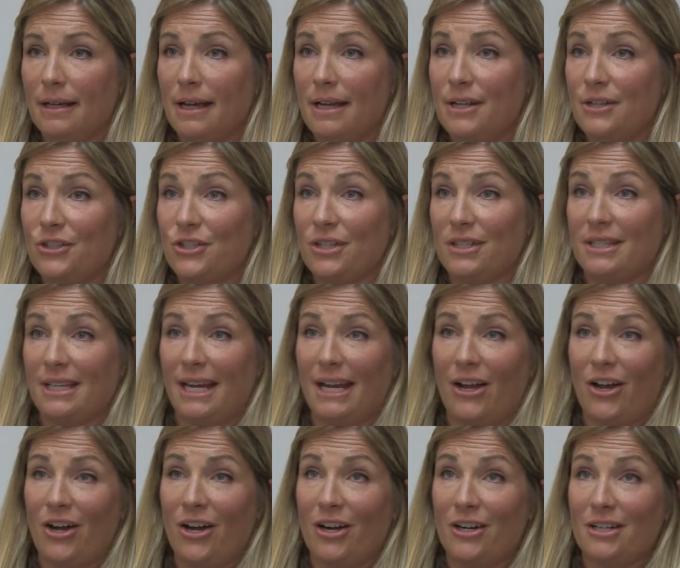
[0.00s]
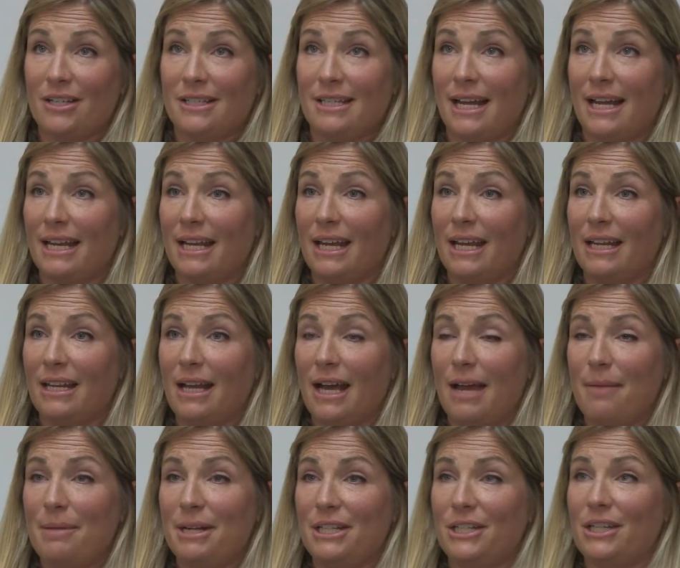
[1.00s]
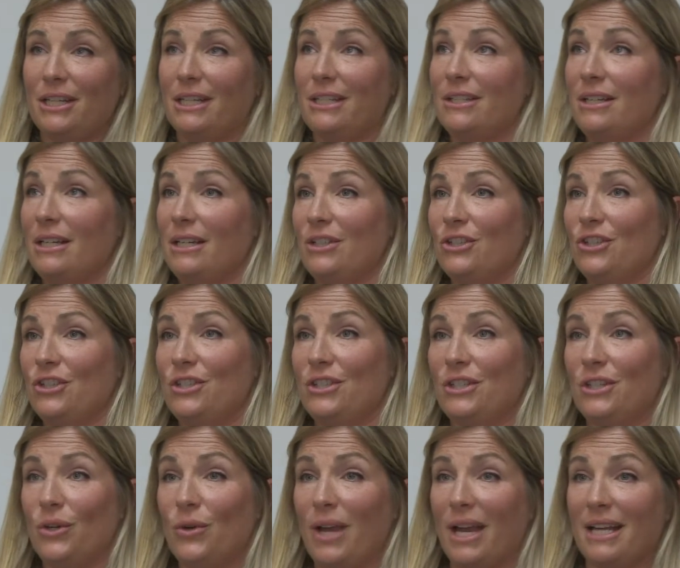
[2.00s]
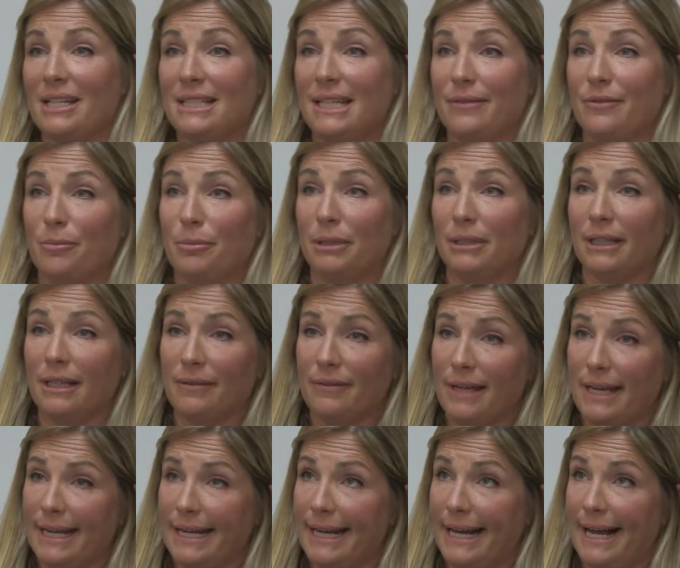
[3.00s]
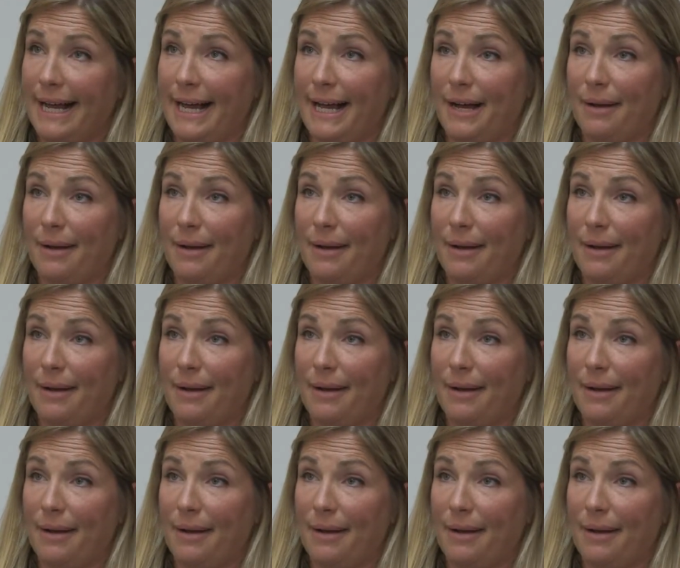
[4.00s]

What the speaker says: And it's just like hard to set in. I mean, you can't even believe it.